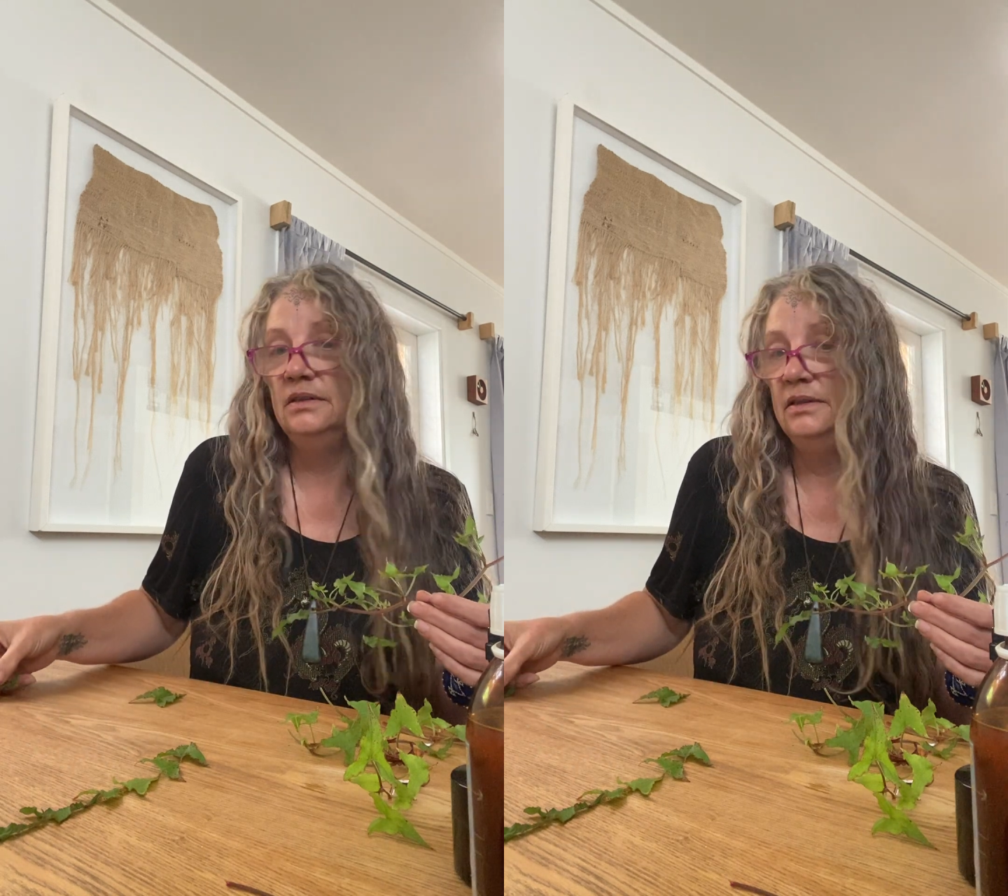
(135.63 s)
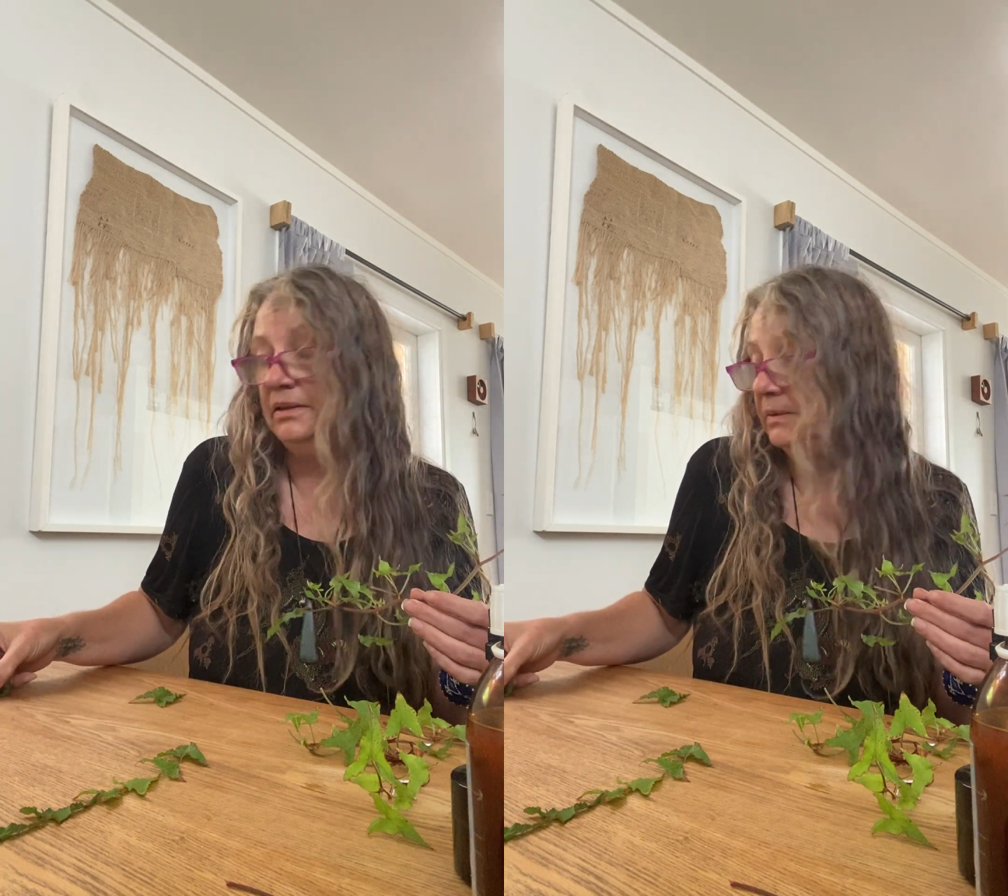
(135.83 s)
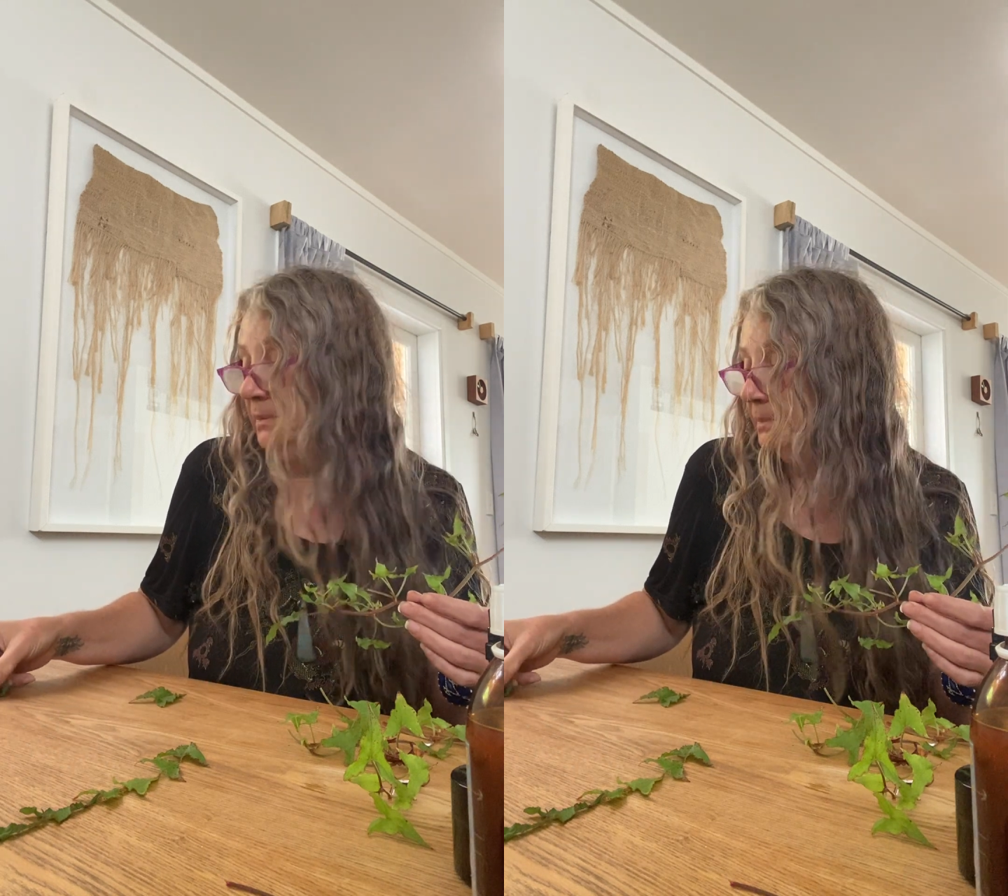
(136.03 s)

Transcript: Um,